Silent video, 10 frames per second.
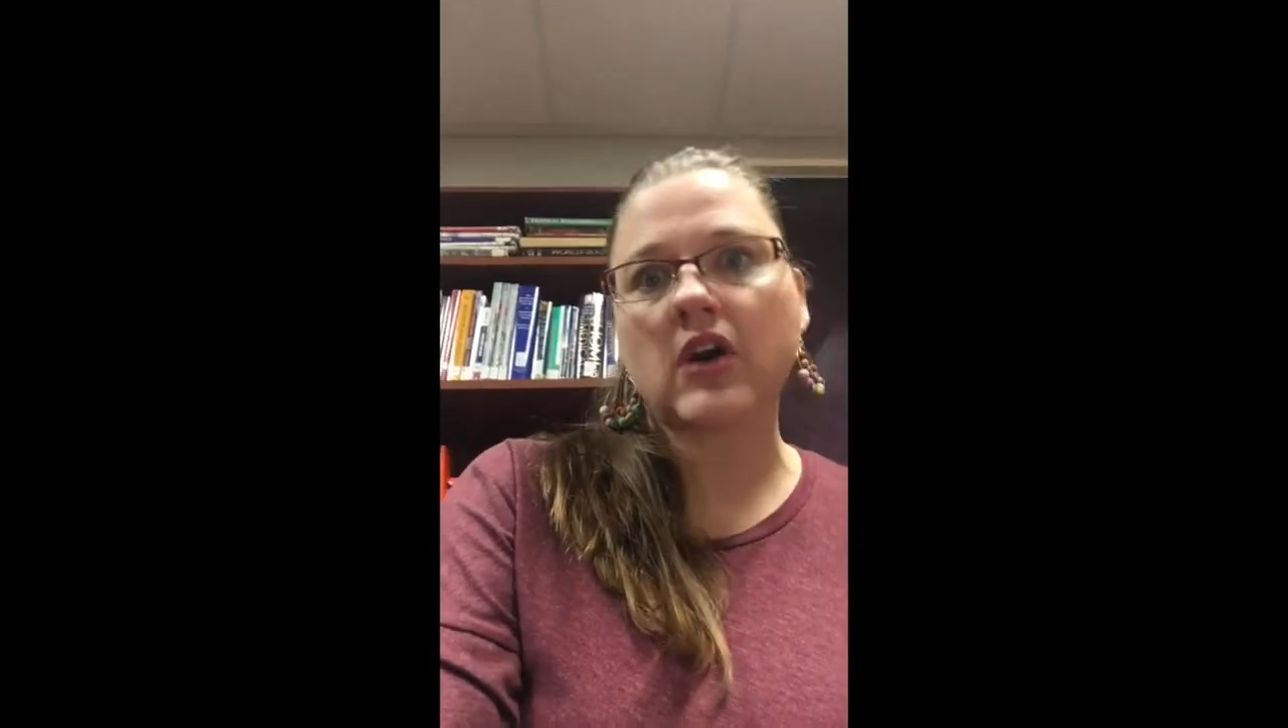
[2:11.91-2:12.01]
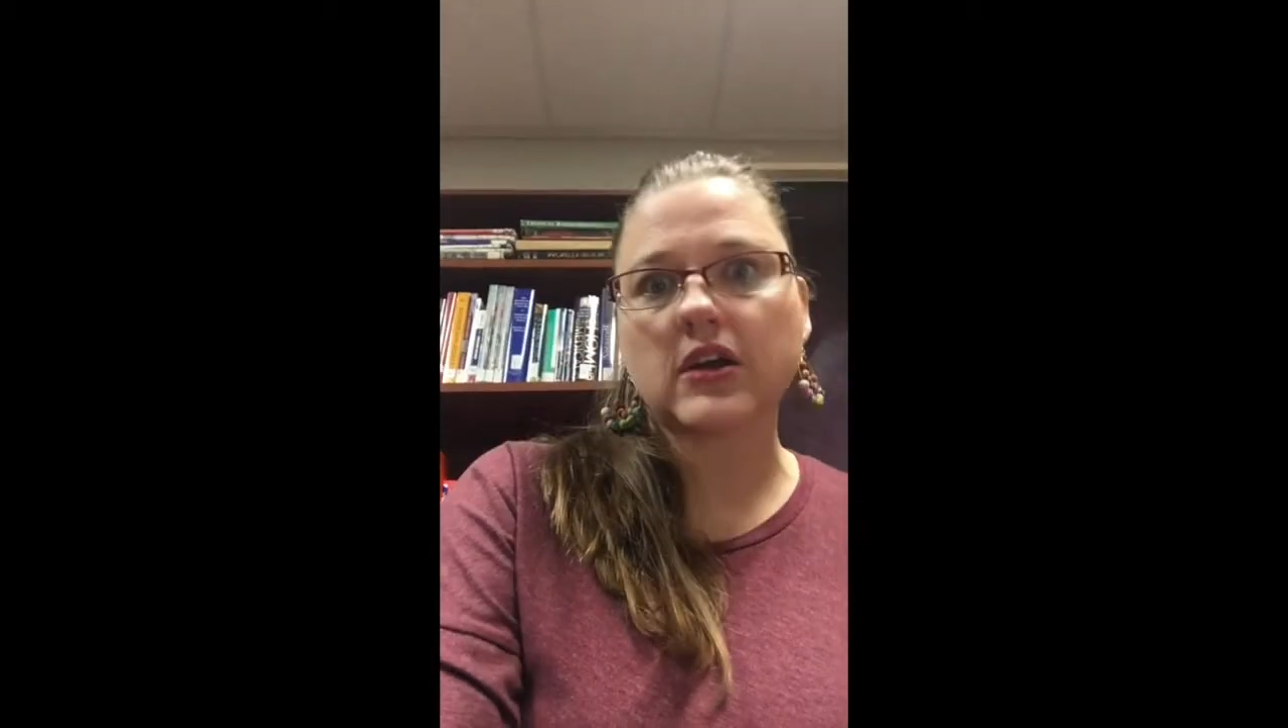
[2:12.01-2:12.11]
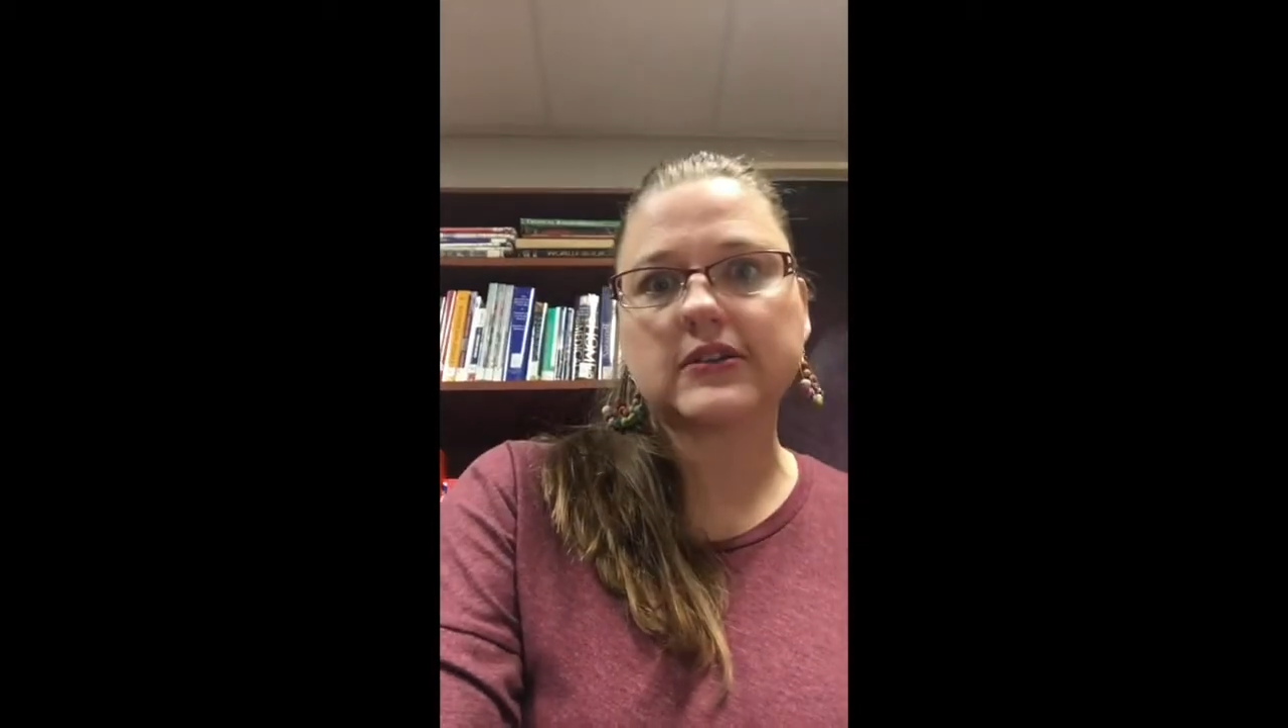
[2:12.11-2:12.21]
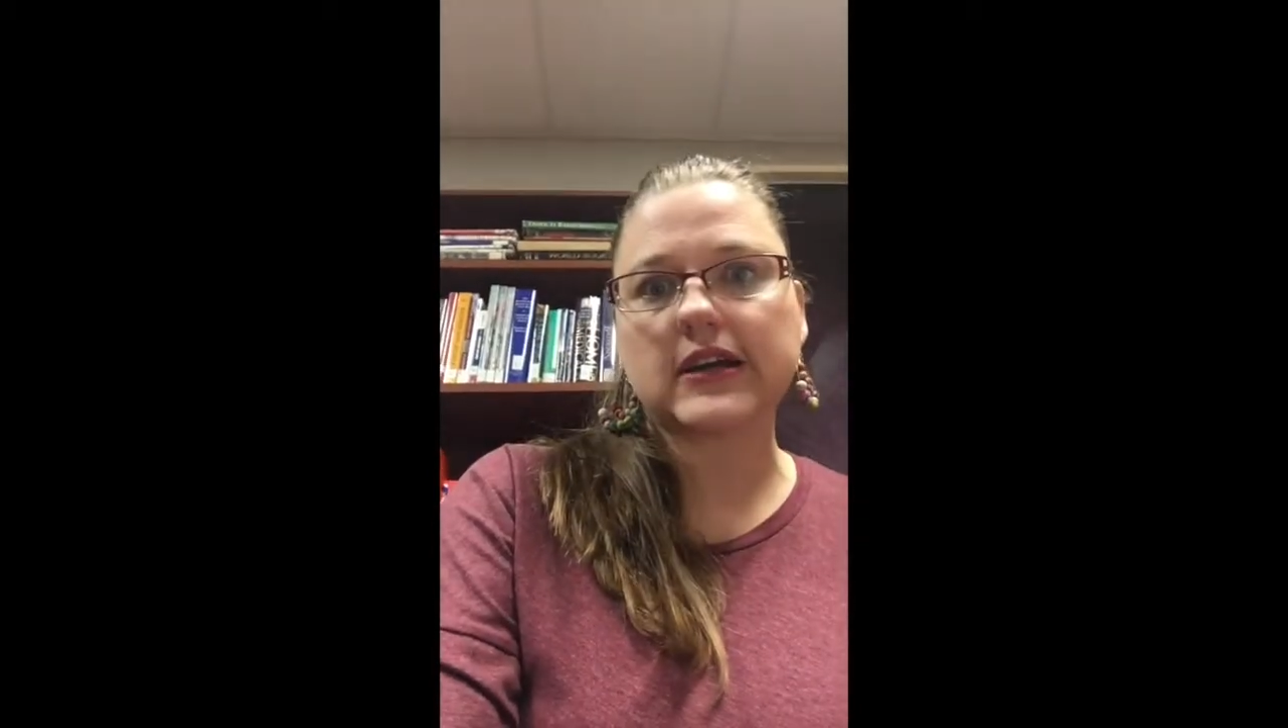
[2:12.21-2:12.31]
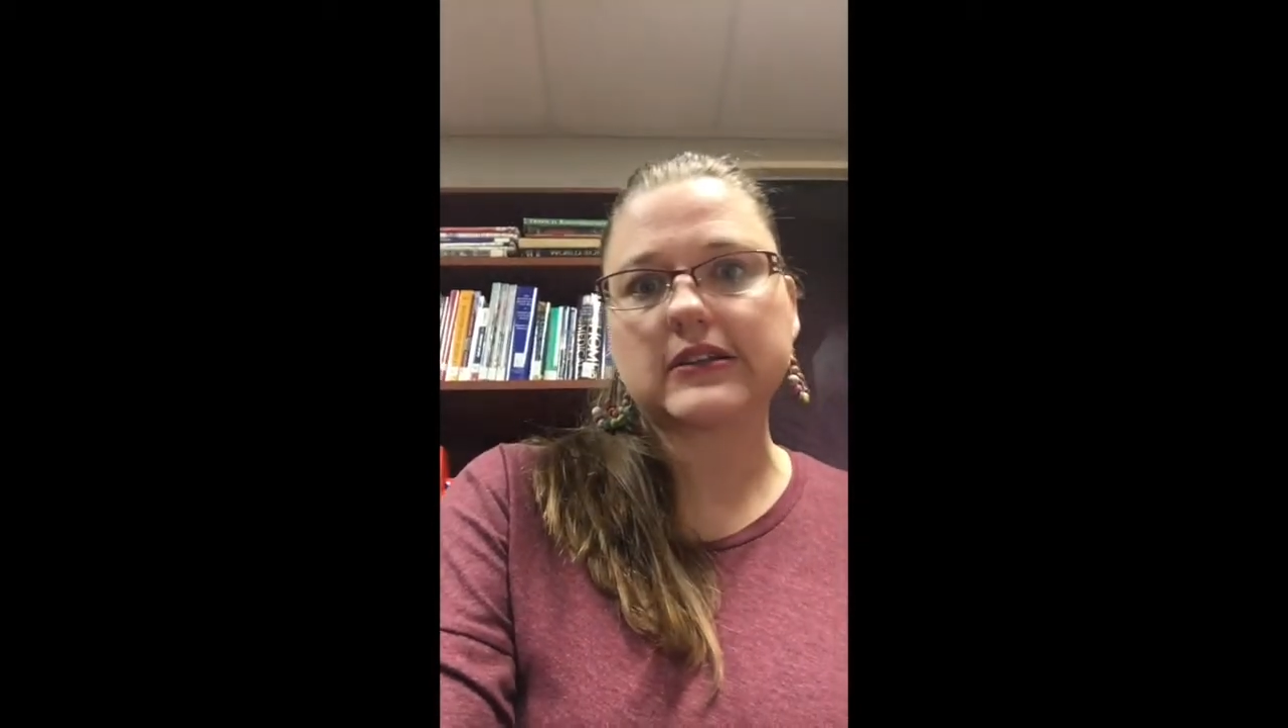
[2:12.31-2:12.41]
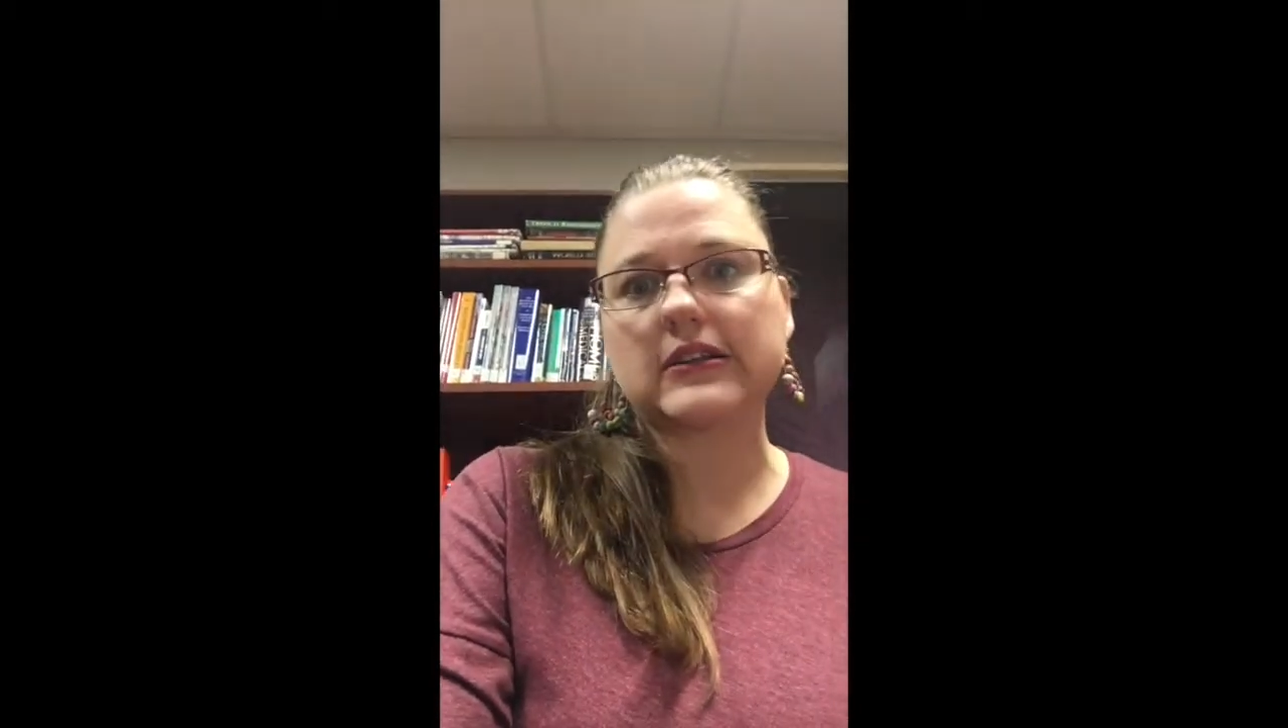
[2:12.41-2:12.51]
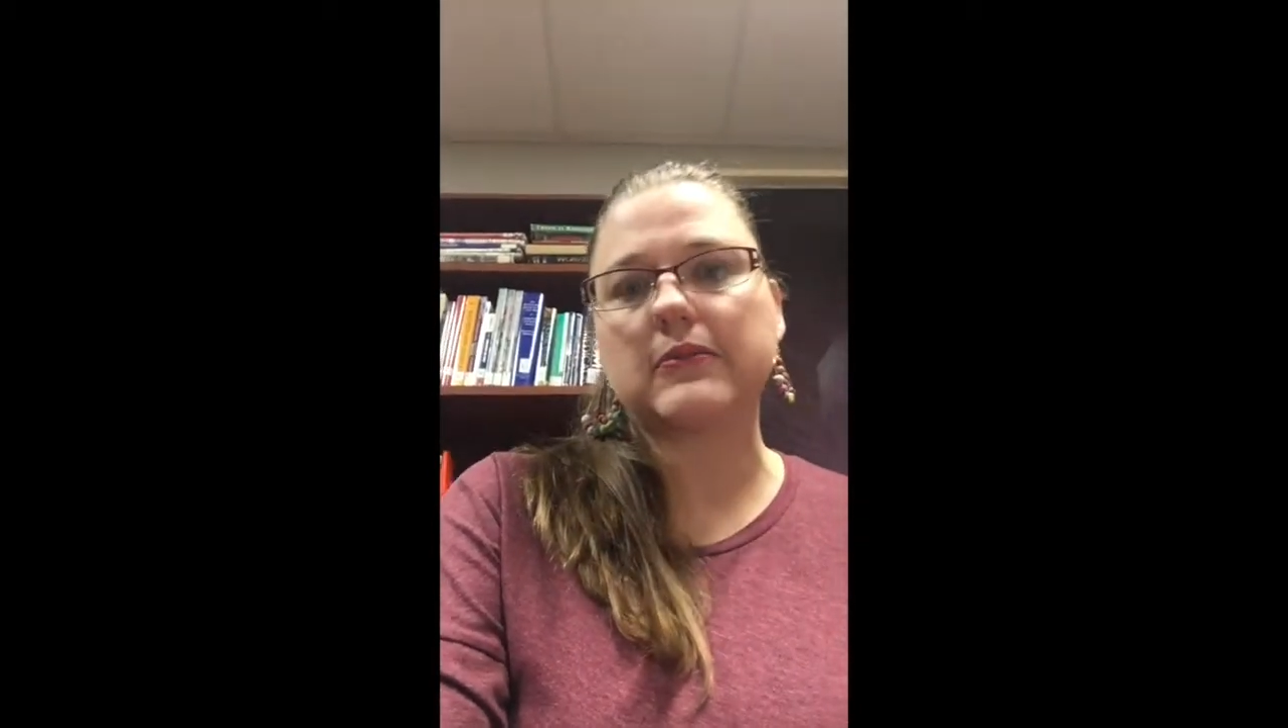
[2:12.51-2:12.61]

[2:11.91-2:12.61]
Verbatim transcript: contacted